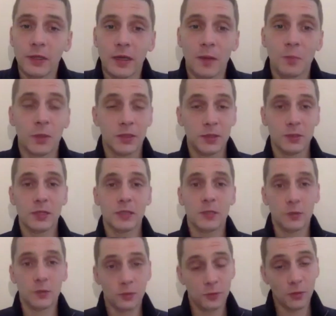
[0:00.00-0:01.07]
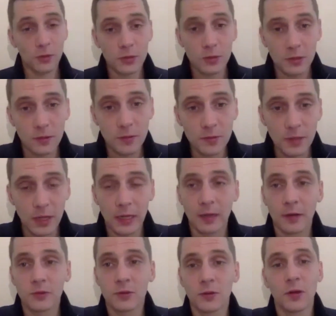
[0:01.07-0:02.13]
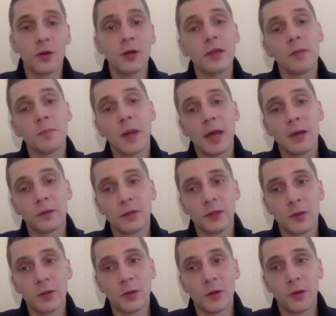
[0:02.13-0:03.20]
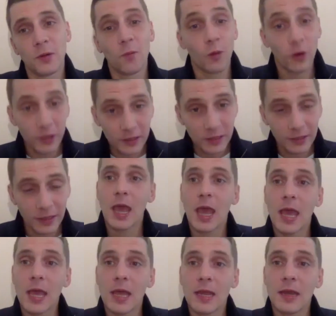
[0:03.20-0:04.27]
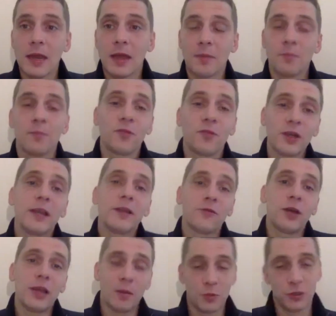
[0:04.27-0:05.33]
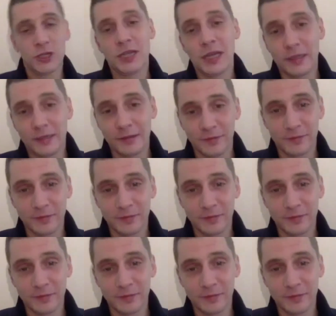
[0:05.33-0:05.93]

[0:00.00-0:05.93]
opportunity to talk to you and to learn about your work, and I'm really appreciative.